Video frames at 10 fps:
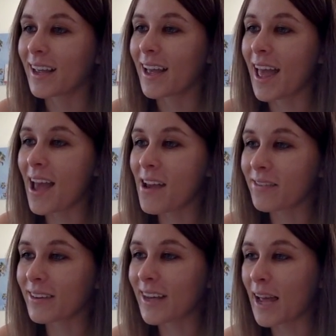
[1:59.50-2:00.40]

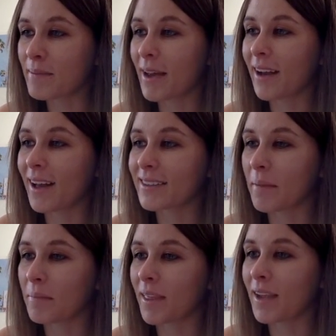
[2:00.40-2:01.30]
Every time I caught
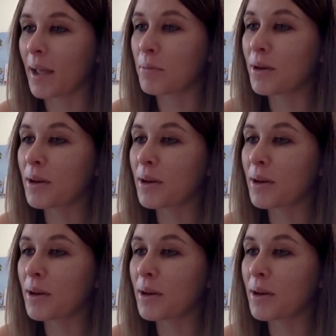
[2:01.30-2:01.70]
something, I put it